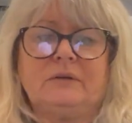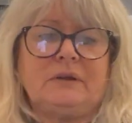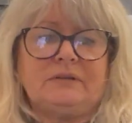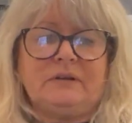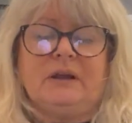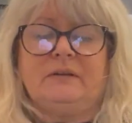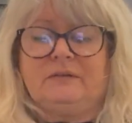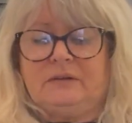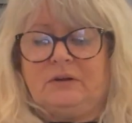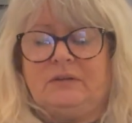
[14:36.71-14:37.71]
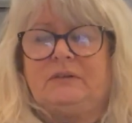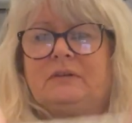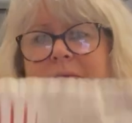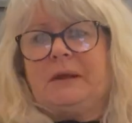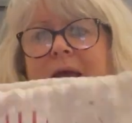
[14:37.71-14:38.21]
It's nice, you know, it
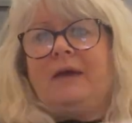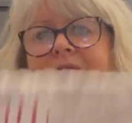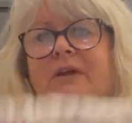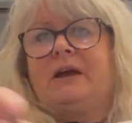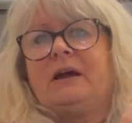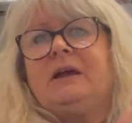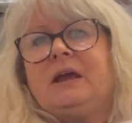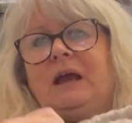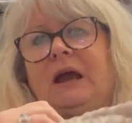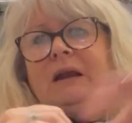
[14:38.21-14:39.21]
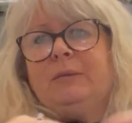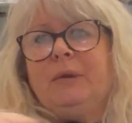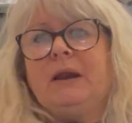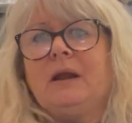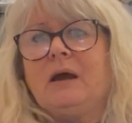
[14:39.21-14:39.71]
is a bit heavier and a
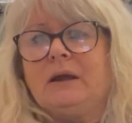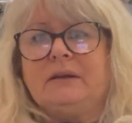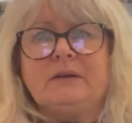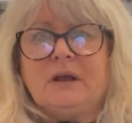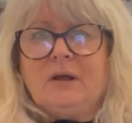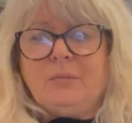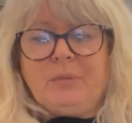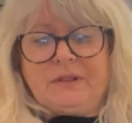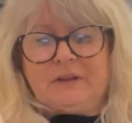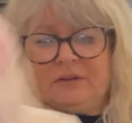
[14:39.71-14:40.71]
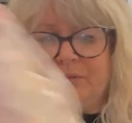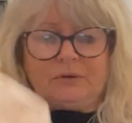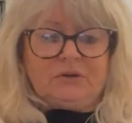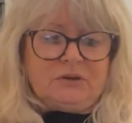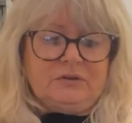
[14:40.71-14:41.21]
bit lined, but this
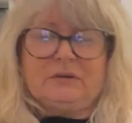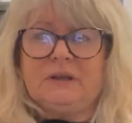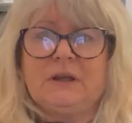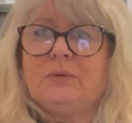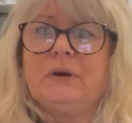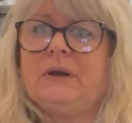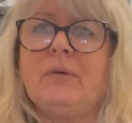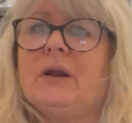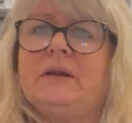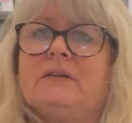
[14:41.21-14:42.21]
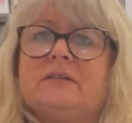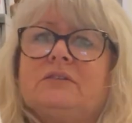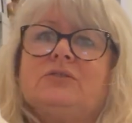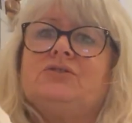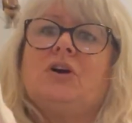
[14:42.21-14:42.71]
one does equally well. It does
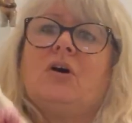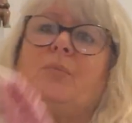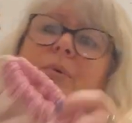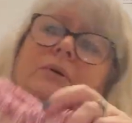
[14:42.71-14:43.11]
the job